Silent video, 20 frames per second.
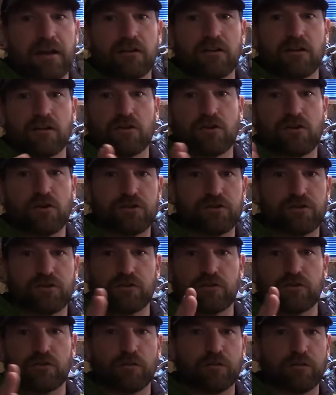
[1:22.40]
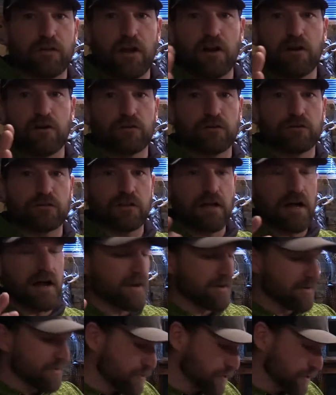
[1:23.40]
little cushion so if the arrows slide
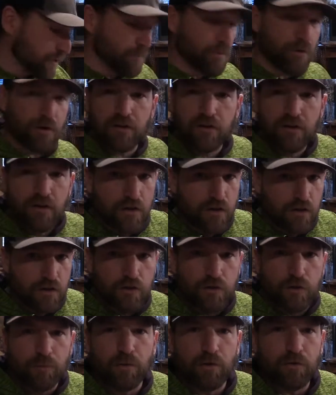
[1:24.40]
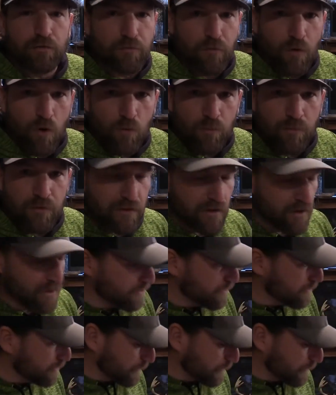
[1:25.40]
in. You can put foam in there. You